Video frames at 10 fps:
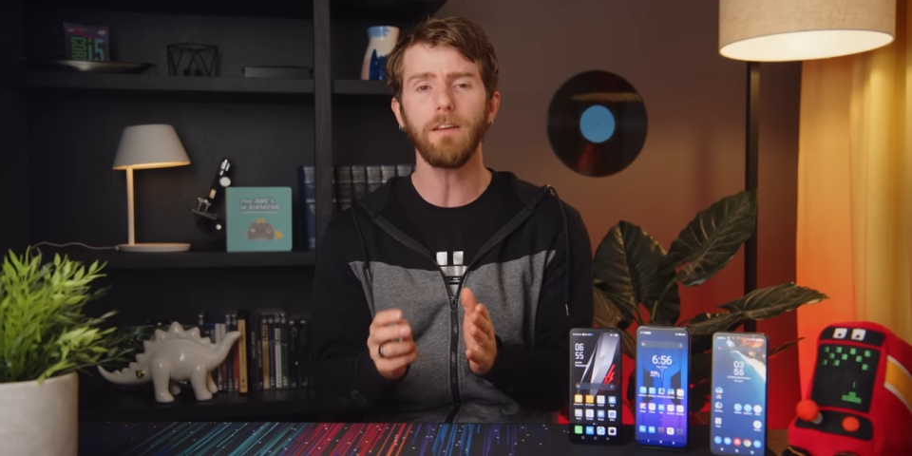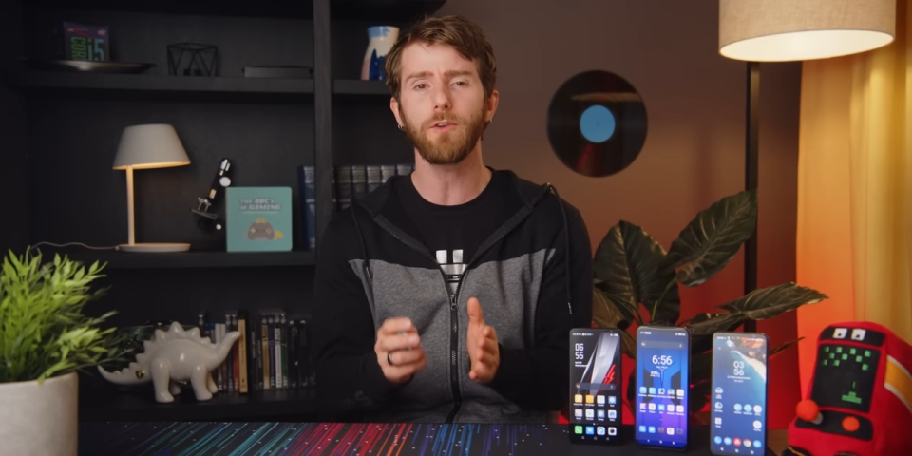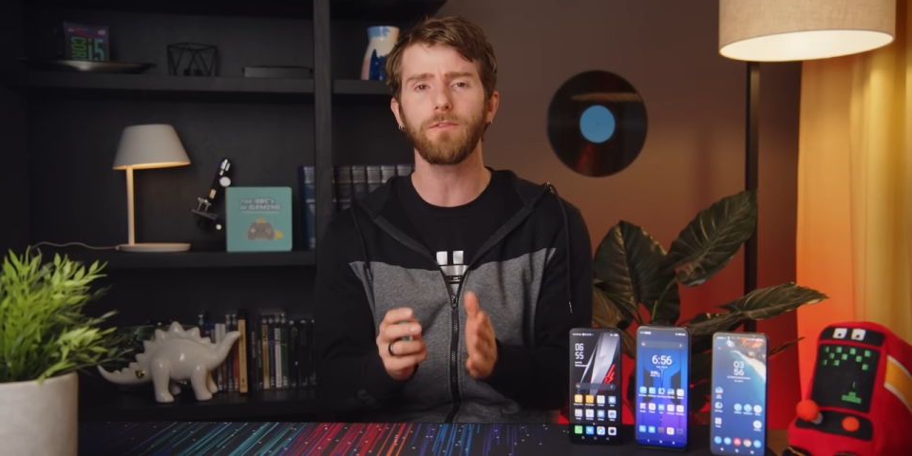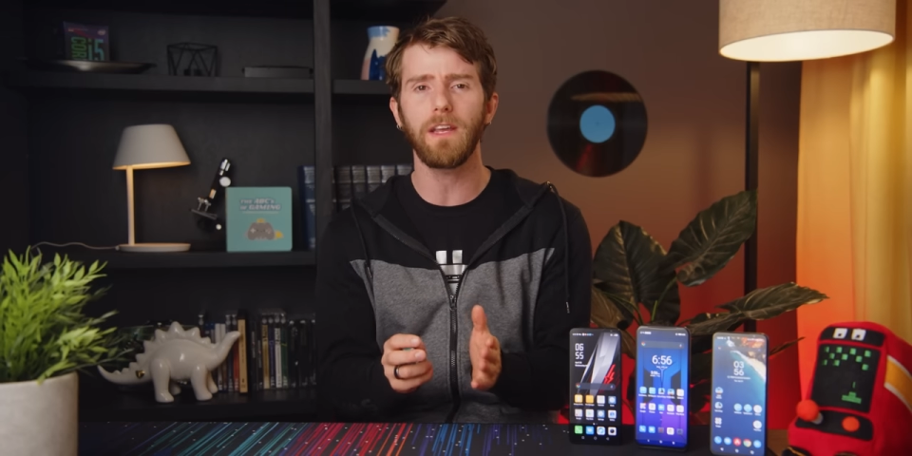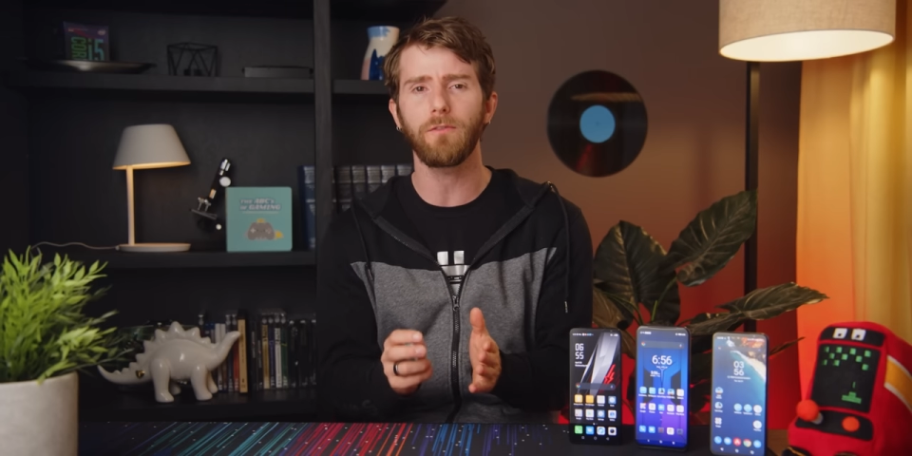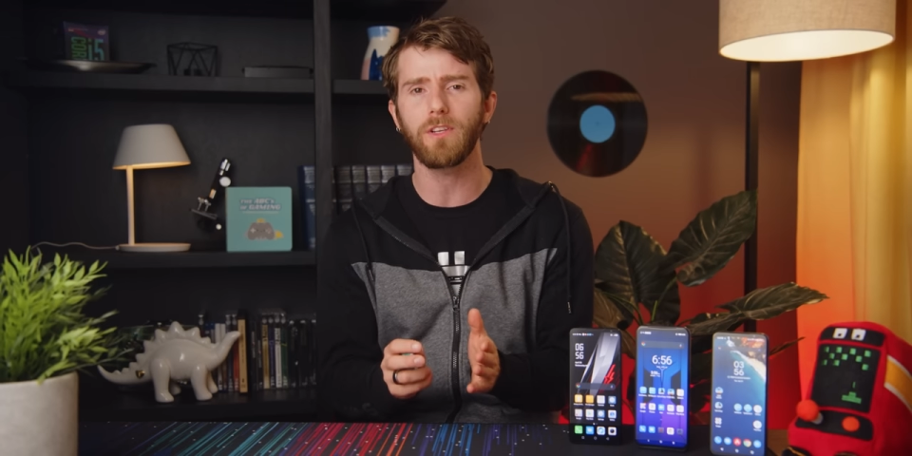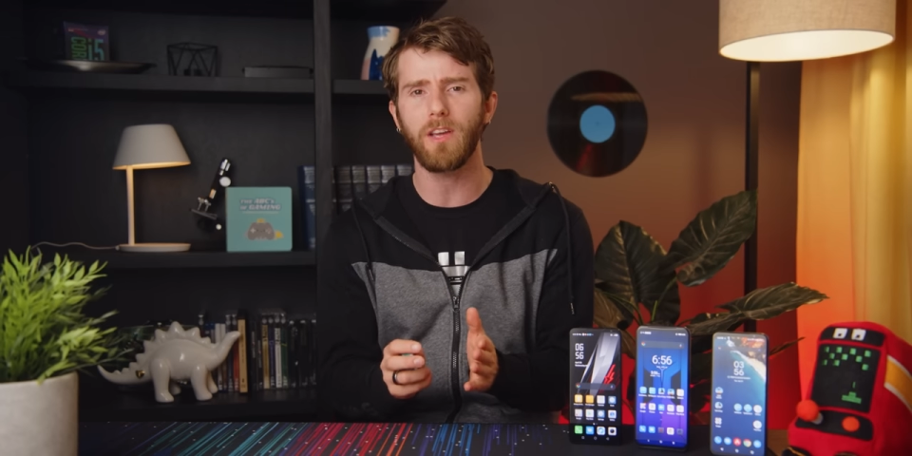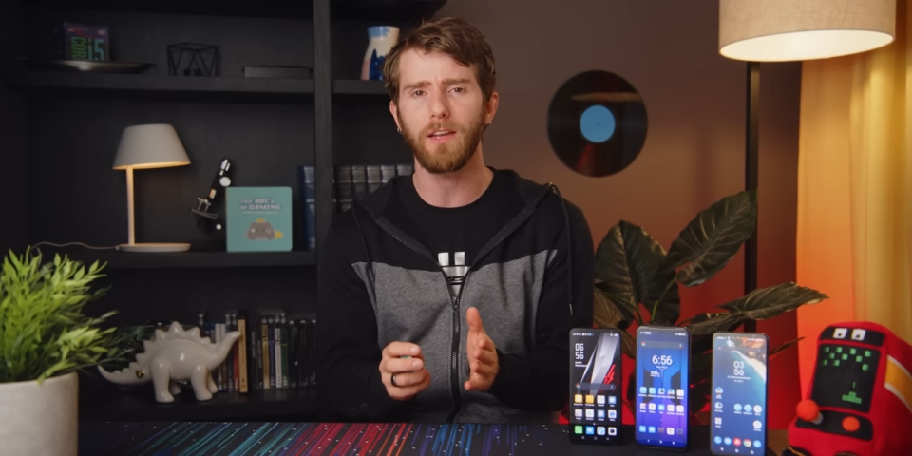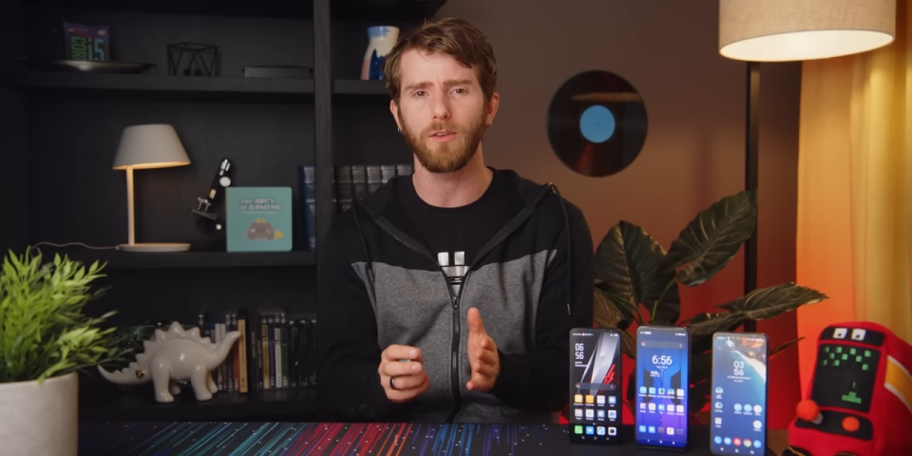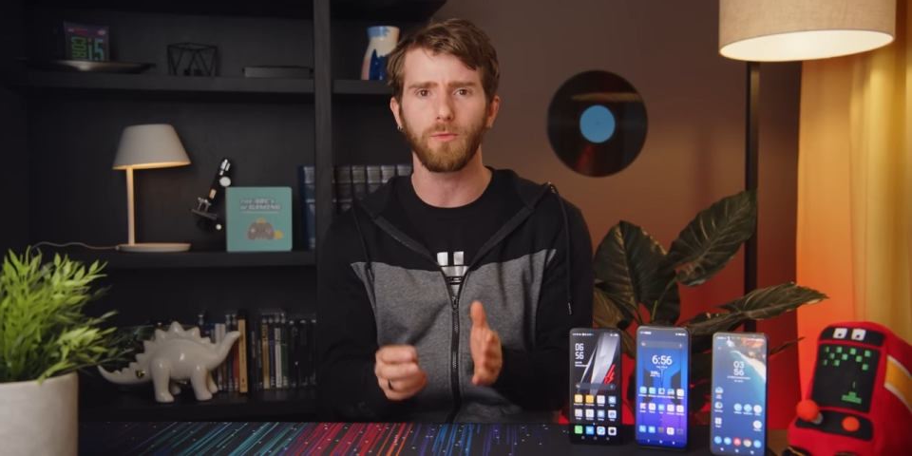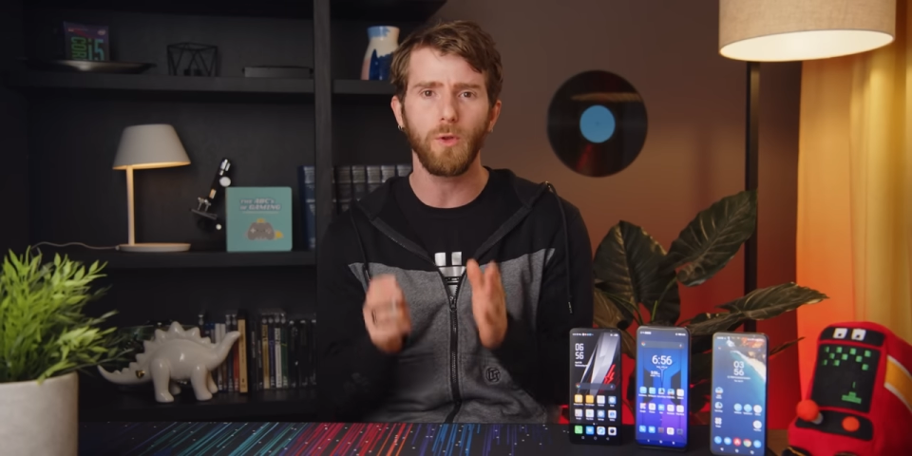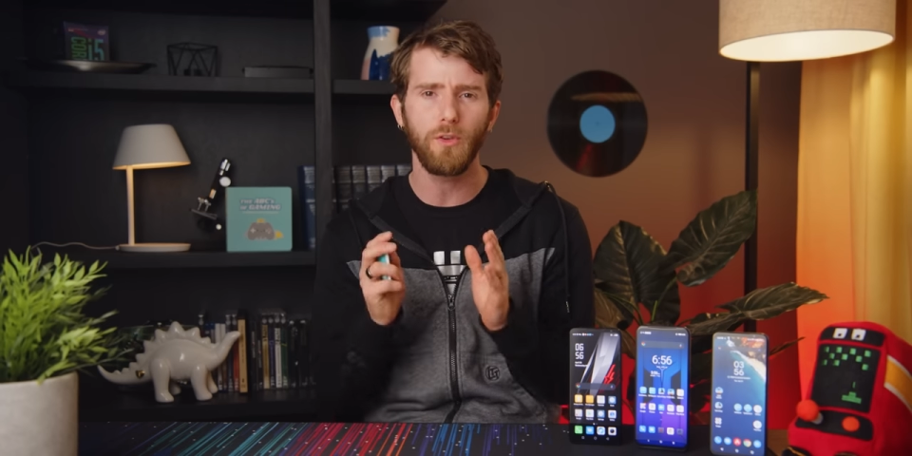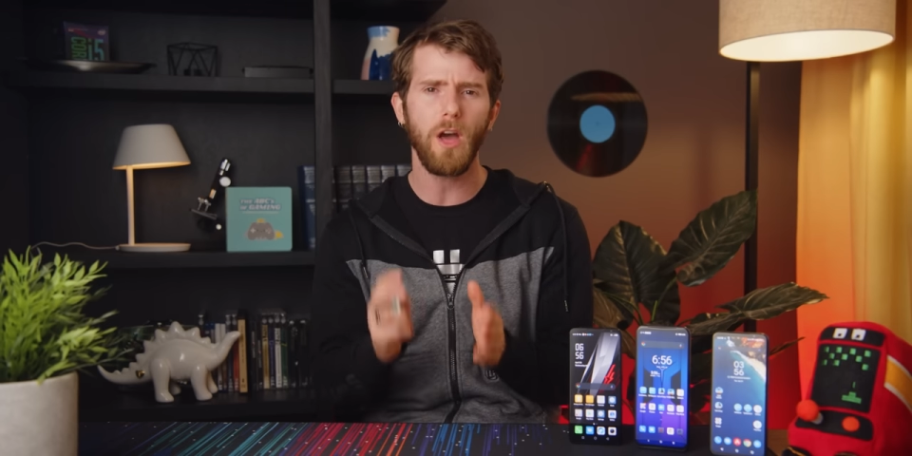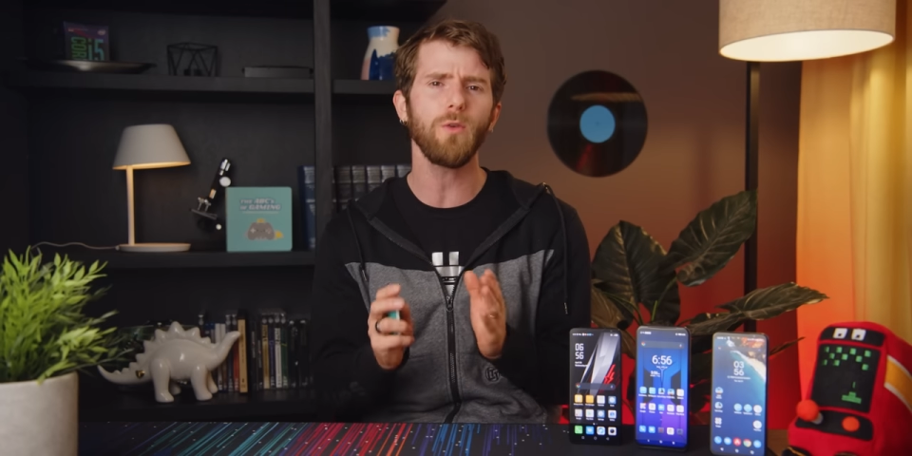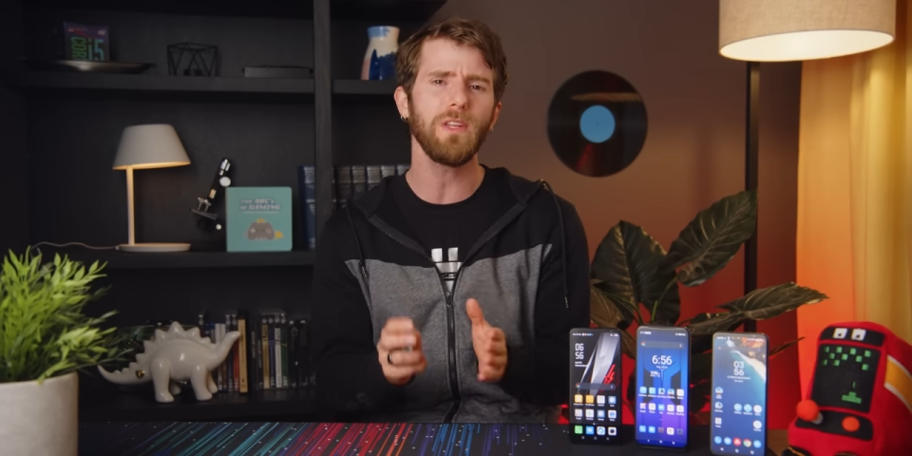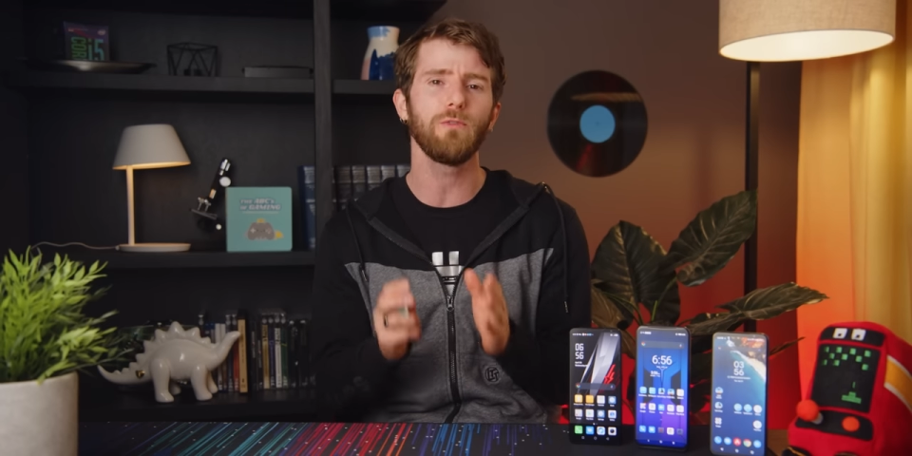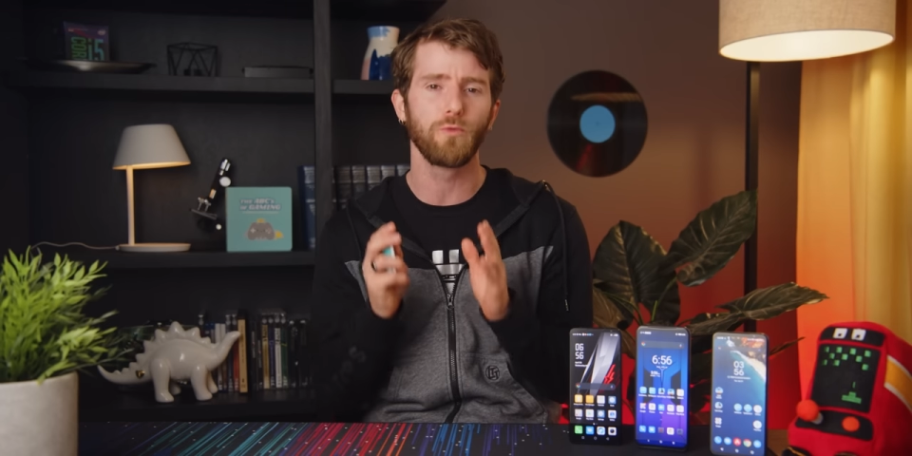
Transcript: of your favorite titles will not only